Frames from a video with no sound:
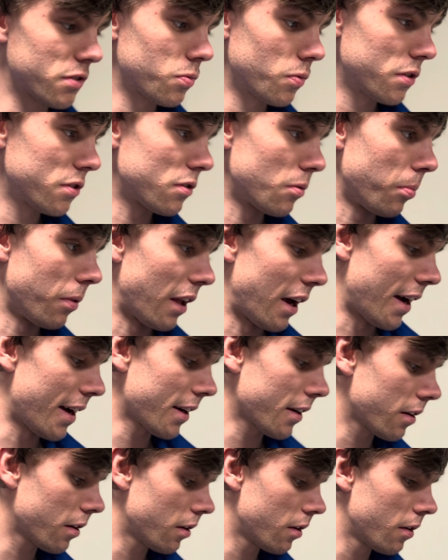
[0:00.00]
ones are black.
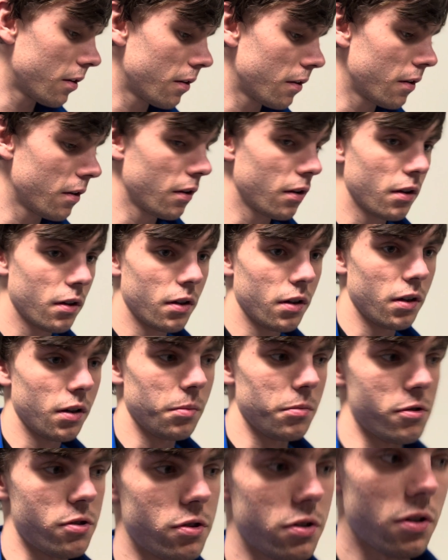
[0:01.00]
Let
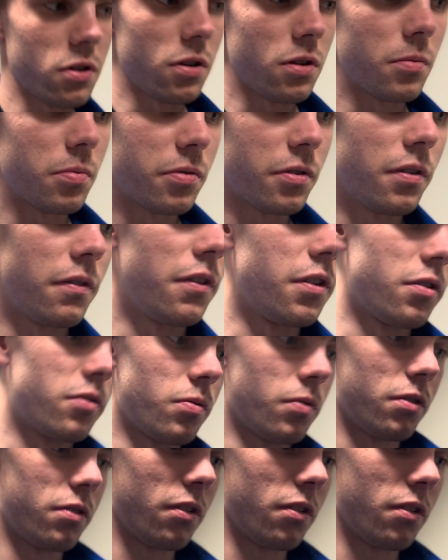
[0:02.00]
me show you the previous ones